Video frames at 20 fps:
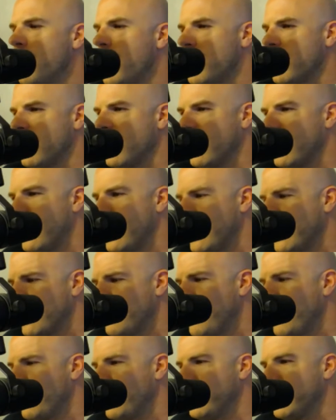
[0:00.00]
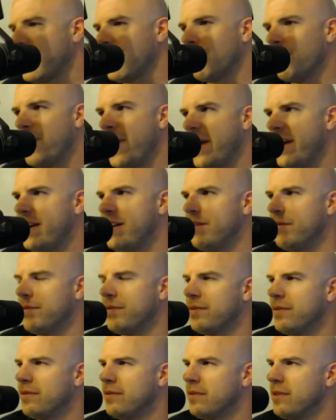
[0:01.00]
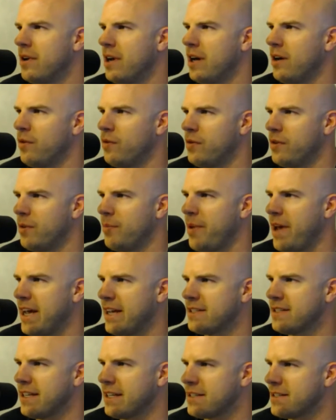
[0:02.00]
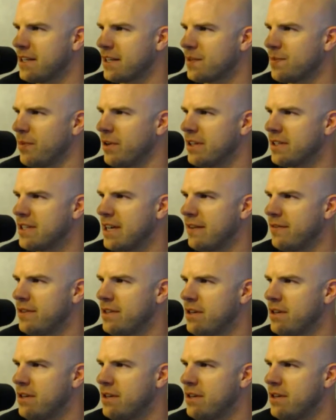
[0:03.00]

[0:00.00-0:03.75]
And you've been really competitive over the past like 6 months,